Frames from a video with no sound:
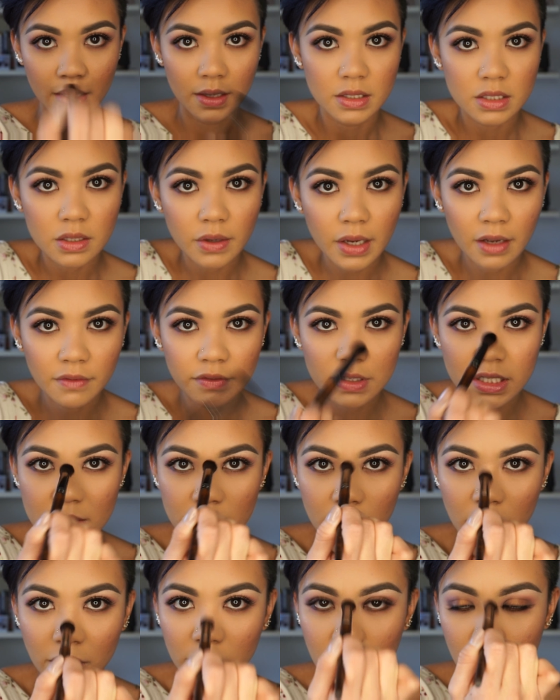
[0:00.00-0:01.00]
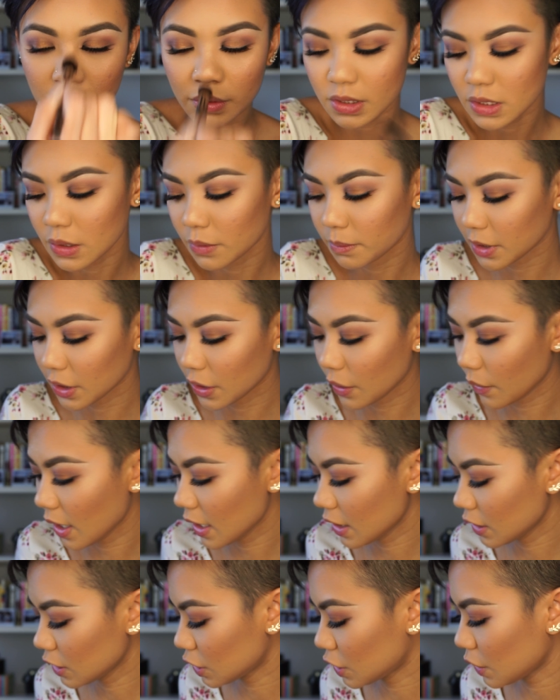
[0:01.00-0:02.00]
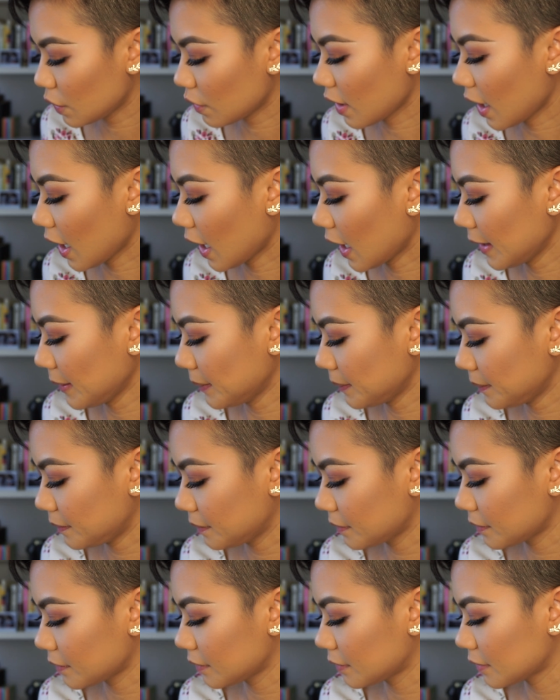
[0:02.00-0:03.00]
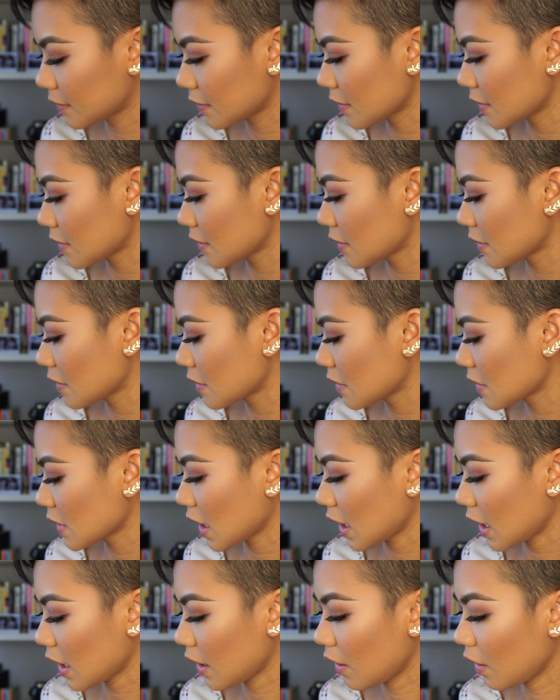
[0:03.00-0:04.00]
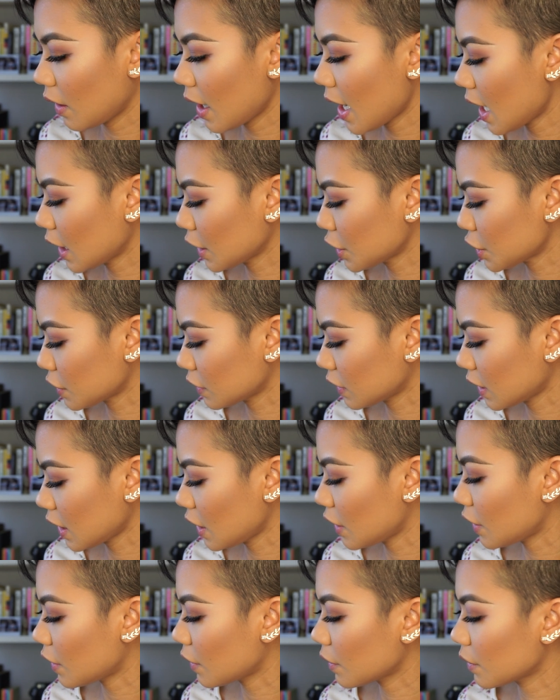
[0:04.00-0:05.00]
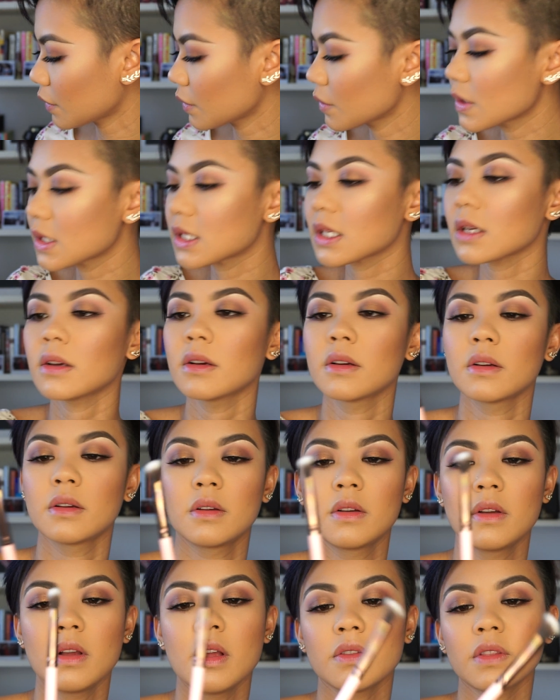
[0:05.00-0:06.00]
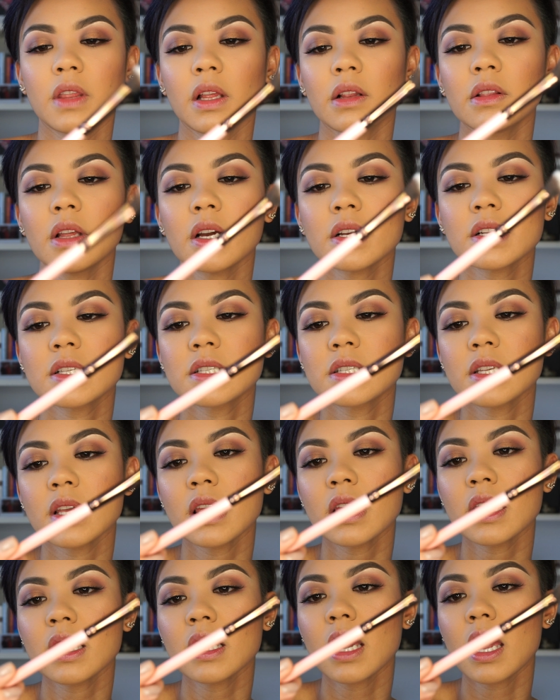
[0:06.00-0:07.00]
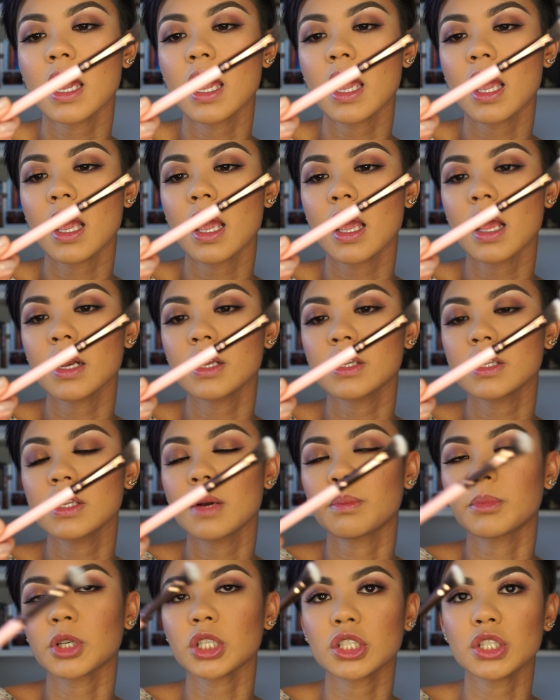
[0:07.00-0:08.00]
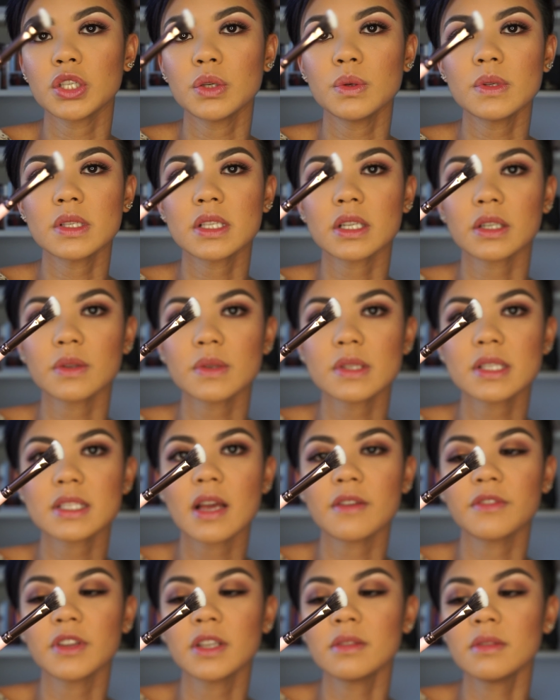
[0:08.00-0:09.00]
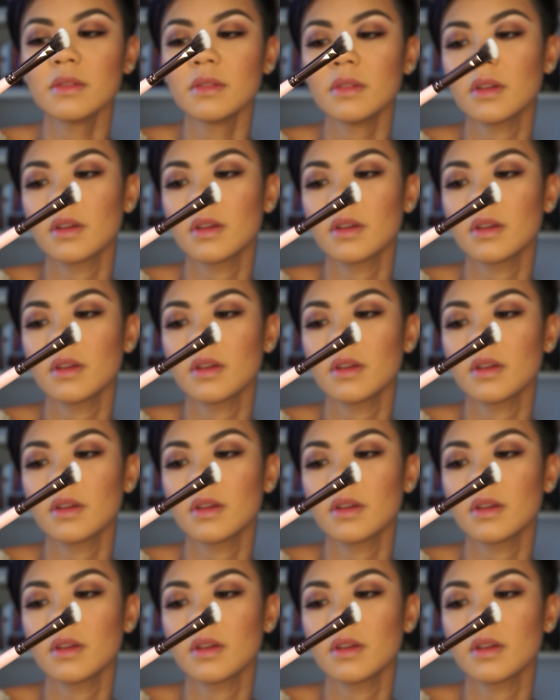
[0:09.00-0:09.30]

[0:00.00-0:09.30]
So I have a small nose, so I'm going to go ahead and do that. And I'll actually use the Luxie number 207.